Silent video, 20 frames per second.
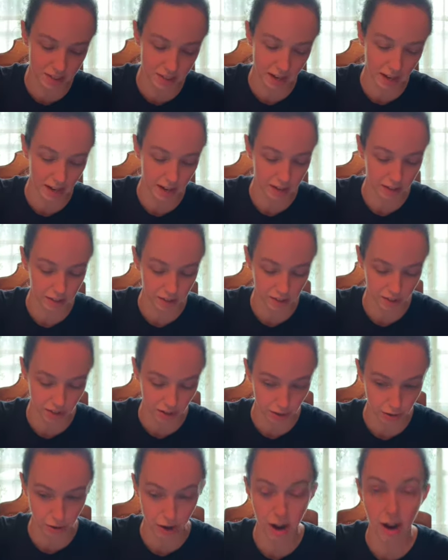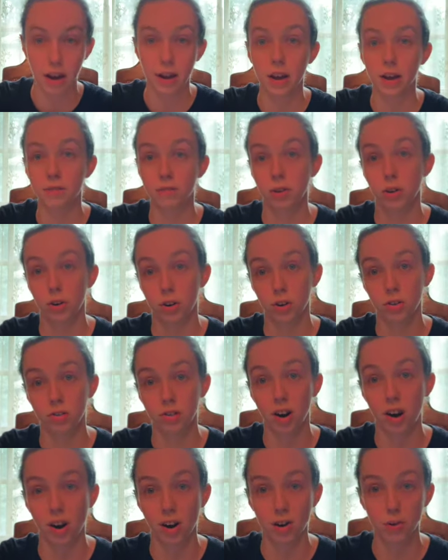And so I have learned the
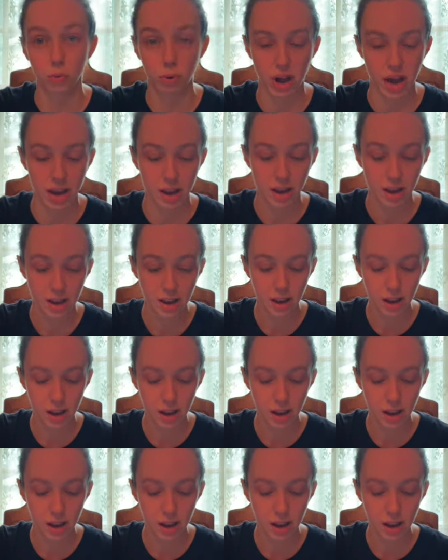hard way.